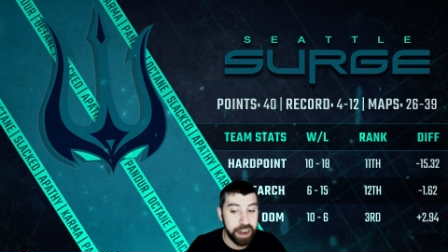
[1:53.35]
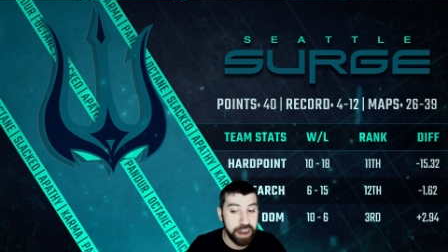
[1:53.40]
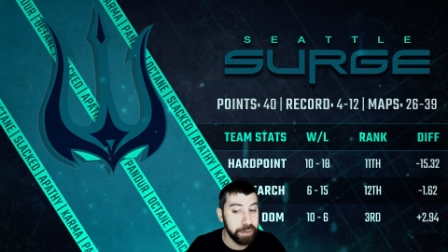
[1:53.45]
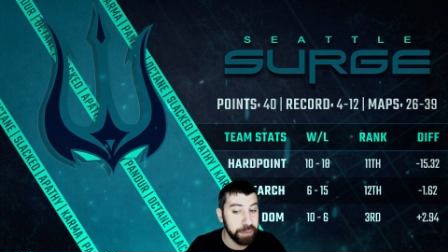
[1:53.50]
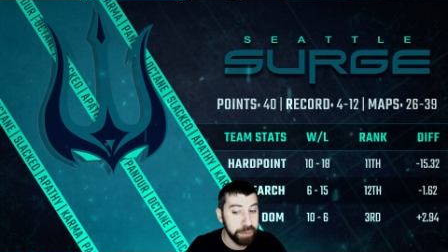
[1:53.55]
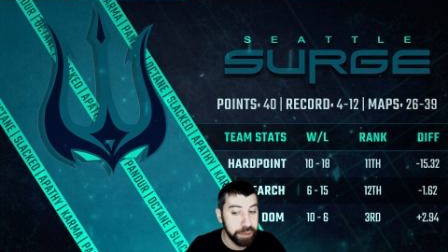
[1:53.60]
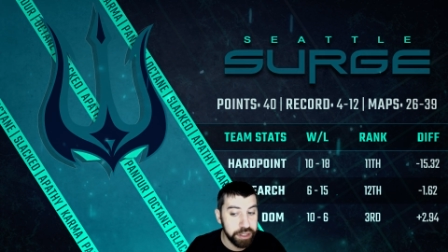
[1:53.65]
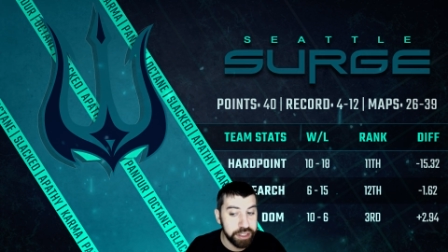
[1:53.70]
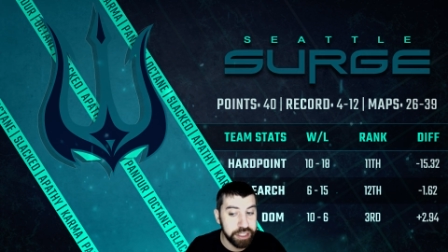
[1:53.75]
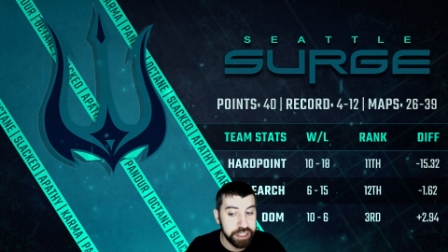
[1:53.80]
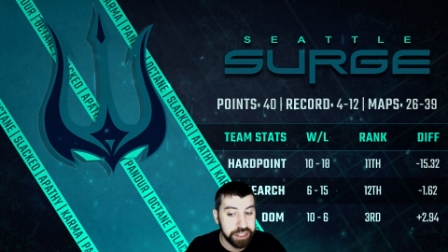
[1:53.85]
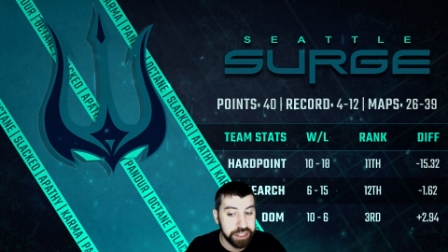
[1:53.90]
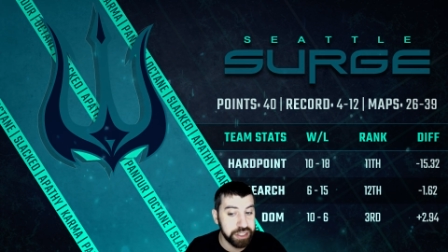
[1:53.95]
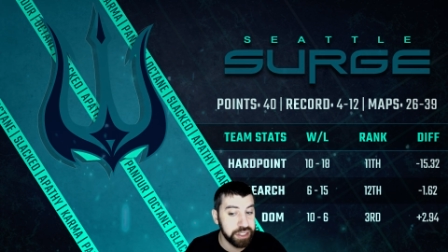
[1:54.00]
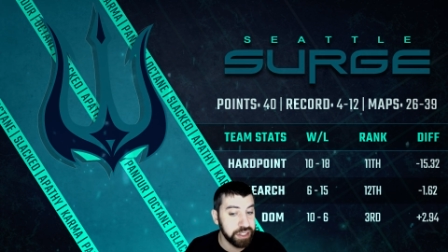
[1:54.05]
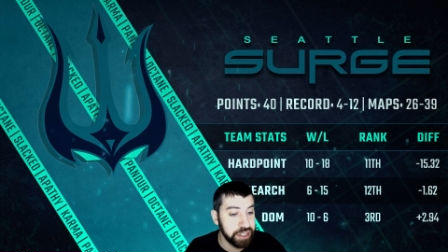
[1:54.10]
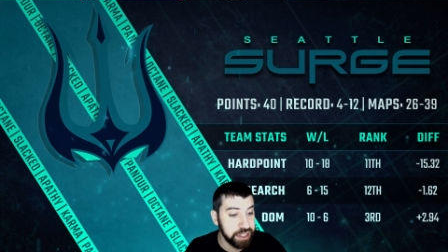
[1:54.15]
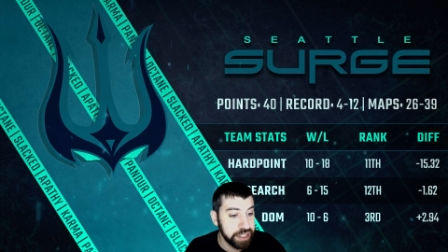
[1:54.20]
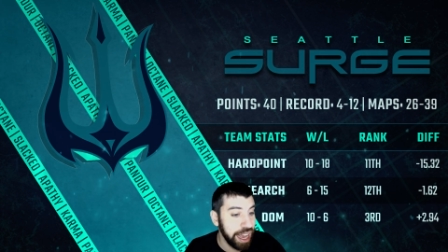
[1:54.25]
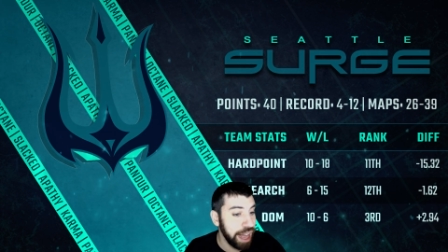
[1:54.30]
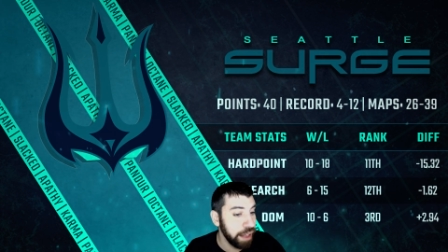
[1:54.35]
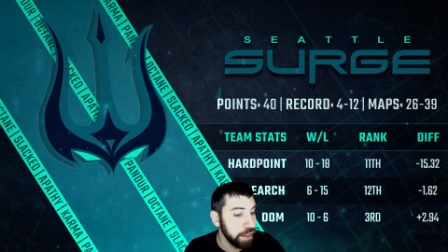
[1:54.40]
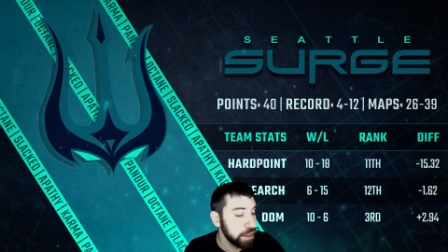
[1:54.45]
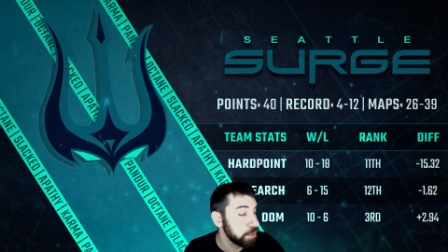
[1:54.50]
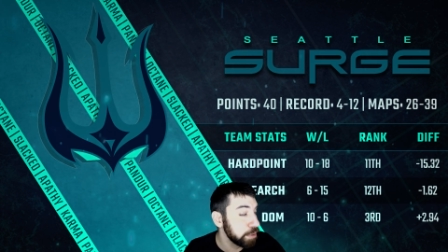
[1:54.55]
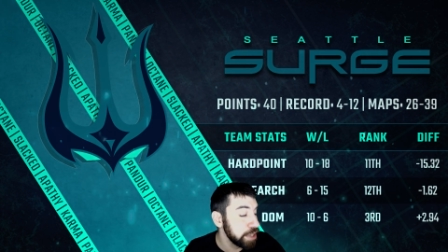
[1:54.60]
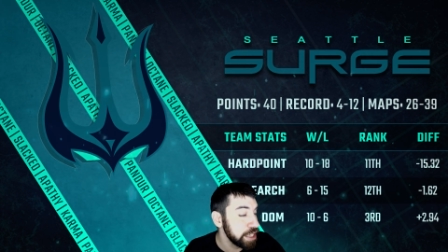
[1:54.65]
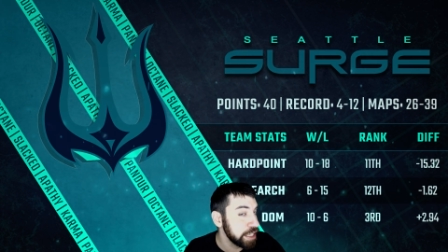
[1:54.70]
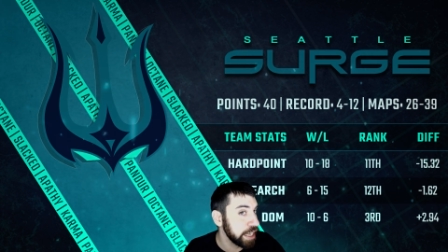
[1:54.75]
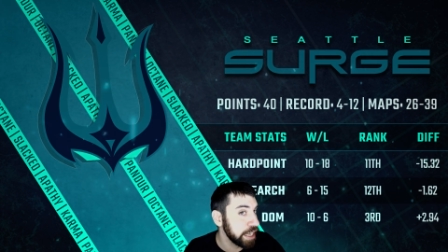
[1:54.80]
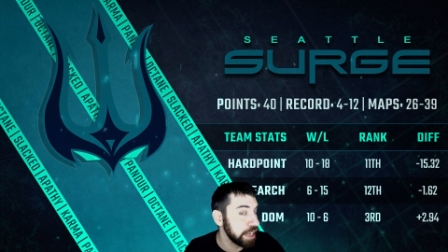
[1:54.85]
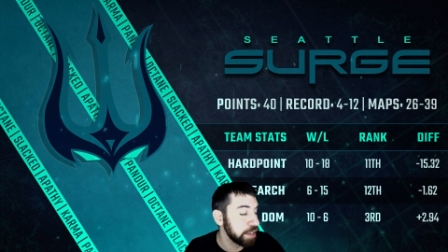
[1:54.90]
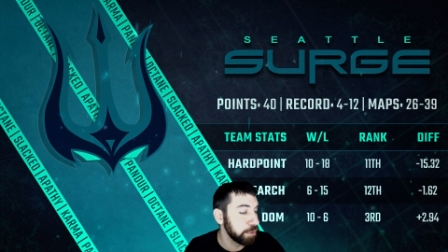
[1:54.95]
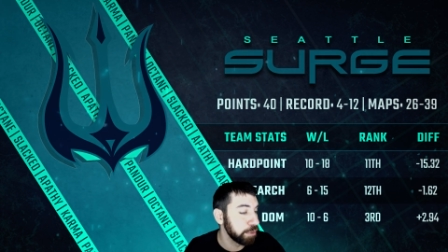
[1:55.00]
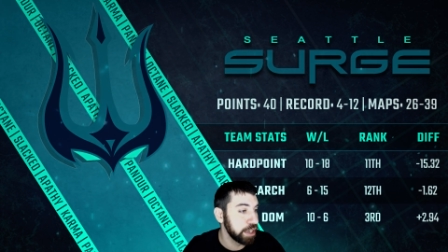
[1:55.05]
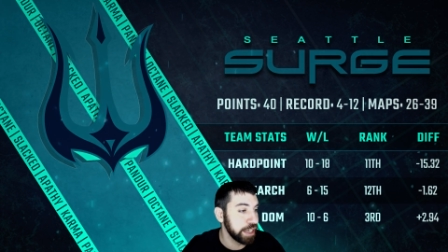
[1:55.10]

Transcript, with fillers: a really solid weekend when